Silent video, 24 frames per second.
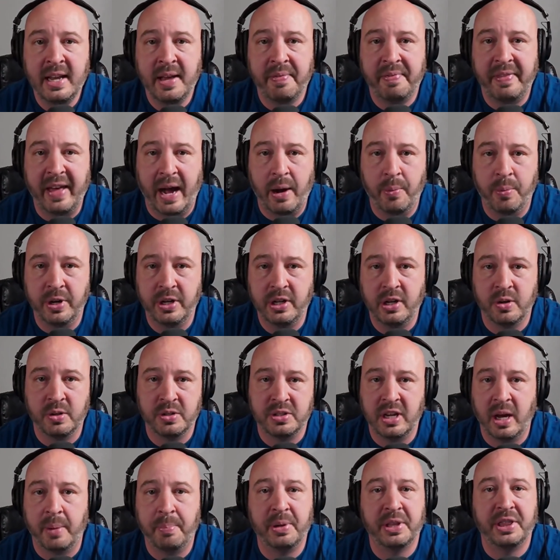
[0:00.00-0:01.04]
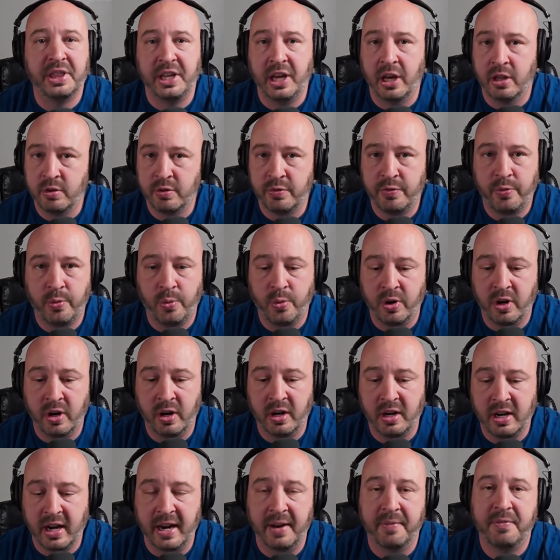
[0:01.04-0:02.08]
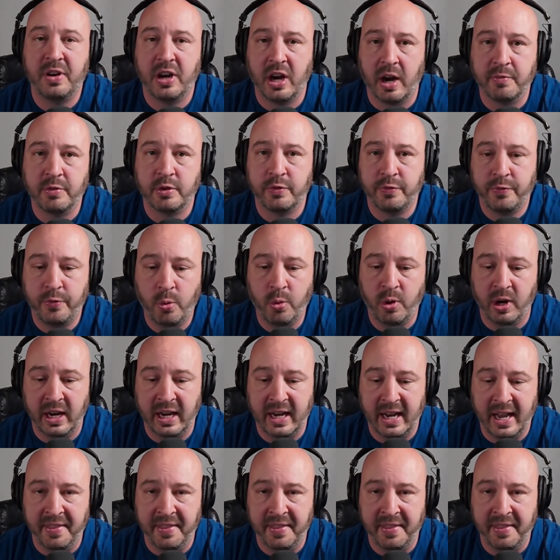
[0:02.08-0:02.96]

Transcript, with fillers: that one goes up, but the other four kind of cover for it.